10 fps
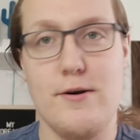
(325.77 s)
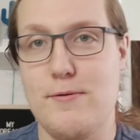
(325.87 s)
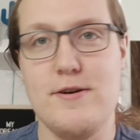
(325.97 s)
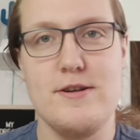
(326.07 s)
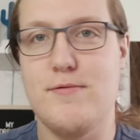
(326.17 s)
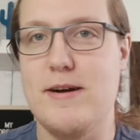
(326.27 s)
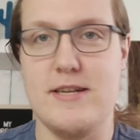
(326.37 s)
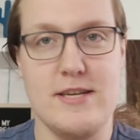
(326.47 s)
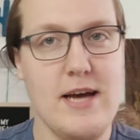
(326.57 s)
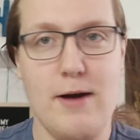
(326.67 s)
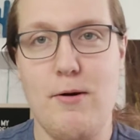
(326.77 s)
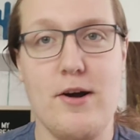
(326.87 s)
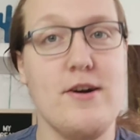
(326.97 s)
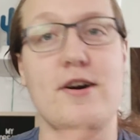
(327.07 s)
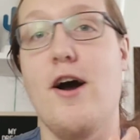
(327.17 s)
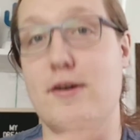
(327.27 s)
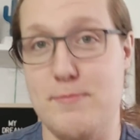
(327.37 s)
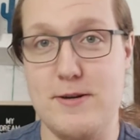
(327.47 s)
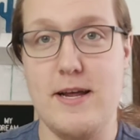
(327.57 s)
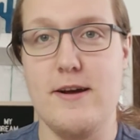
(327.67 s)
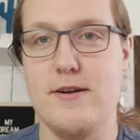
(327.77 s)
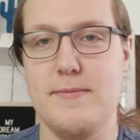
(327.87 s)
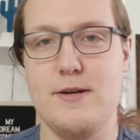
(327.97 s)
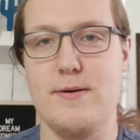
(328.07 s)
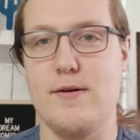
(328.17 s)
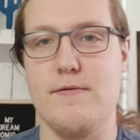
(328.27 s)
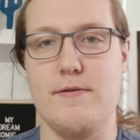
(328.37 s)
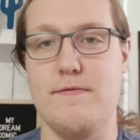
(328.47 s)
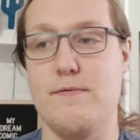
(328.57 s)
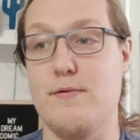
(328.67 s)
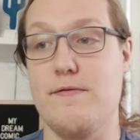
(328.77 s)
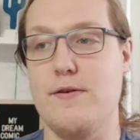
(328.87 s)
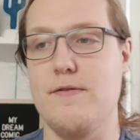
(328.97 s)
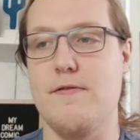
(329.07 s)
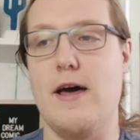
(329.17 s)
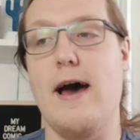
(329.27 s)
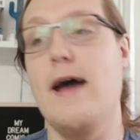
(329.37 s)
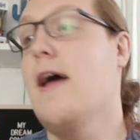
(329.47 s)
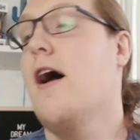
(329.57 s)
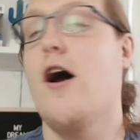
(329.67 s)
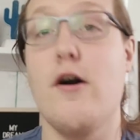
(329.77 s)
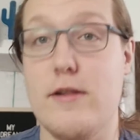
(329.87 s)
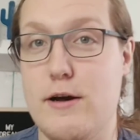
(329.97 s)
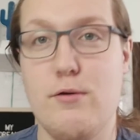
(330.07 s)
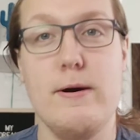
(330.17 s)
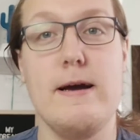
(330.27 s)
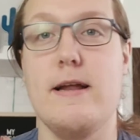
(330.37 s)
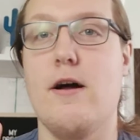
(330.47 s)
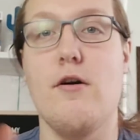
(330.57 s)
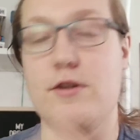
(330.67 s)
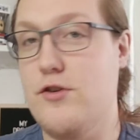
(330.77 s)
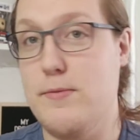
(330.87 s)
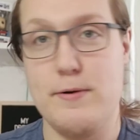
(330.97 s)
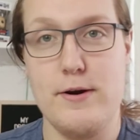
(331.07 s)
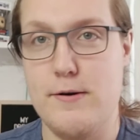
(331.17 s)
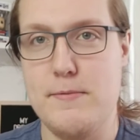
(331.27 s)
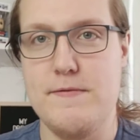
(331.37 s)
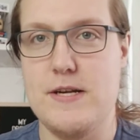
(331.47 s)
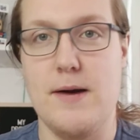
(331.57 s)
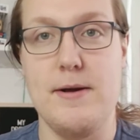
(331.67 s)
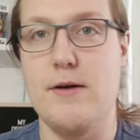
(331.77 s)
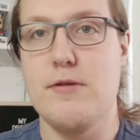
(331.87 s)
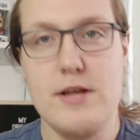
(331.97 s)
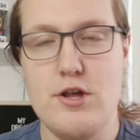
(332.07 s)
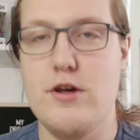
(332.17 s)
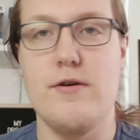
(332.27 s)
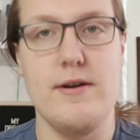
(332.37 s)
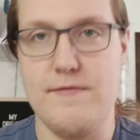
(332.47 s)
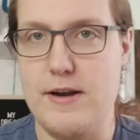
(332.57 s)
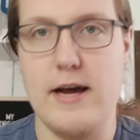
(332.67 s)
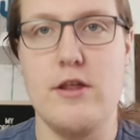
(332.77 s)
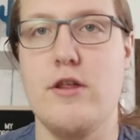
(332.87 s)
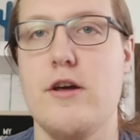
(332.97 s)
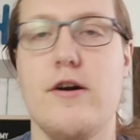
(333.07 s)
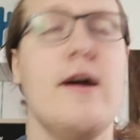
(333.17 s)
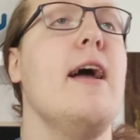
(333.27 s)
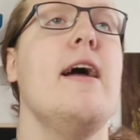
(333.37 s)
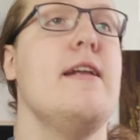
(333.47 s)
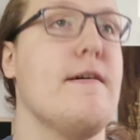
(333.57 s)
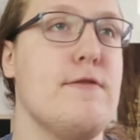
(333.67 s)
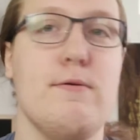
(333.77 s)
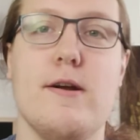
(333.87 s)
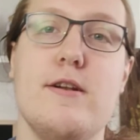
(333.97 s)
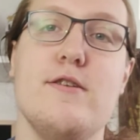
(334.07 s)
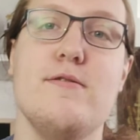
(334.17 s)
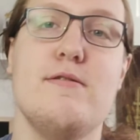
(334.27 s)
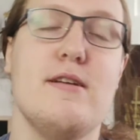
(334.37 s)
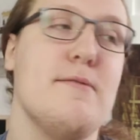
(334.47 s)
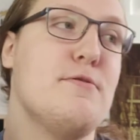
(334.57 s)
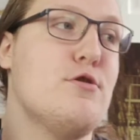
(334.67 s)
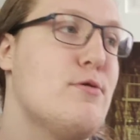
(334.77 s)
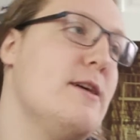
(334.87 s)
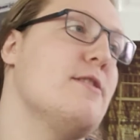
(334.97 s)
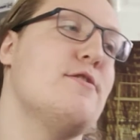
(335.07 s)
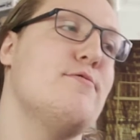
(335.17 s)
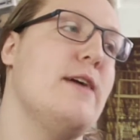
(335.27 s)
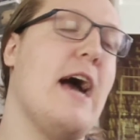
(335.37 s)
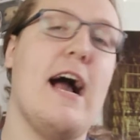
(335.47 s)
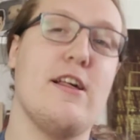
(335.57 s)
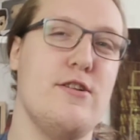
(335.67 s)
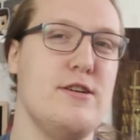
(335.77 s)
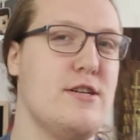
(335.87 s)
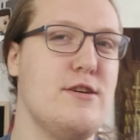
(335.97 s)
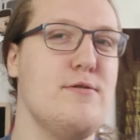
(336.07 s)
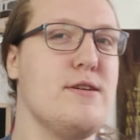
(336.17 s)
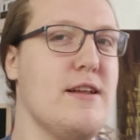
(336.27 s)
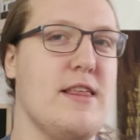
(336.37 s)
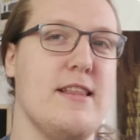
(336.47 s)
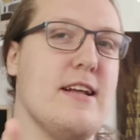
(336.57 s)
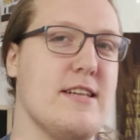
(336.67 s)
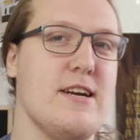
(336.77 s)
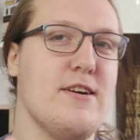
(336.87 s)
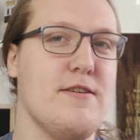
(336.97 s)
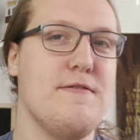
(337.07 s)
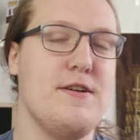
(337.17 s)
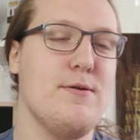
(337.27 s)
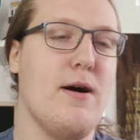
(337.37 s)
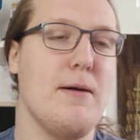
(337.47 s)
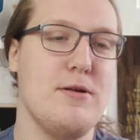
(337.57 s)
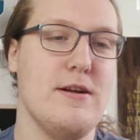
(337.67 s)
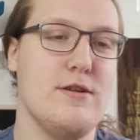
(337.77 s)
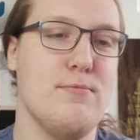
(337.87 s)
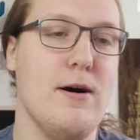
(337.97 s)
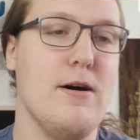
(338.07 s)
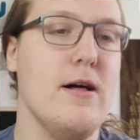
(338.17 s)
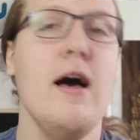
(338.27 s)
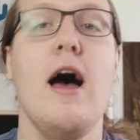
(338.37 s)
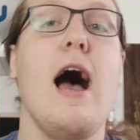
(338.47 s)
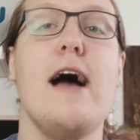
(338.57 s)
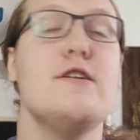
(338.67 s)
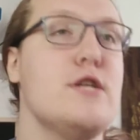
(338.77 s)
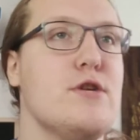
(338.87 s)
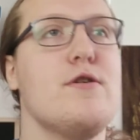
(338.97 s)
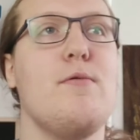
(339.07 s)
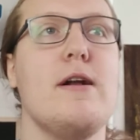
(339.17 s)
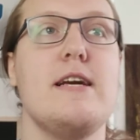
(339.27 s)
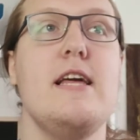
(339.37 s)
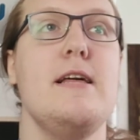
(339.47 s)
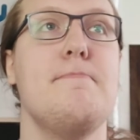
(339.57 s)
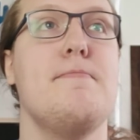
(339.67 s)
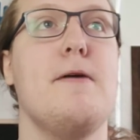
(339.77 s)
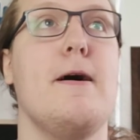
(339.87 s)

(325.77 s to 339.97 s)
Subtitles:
Wars, The Rise of Skywalker, 100% going to be doing a review of that. Harley Quinn, all the superhero movies coming up this year and even next year. Definitely want to do some trailer reactions, too, because I think that's, like, a good video option as well. I just sort of want to keep...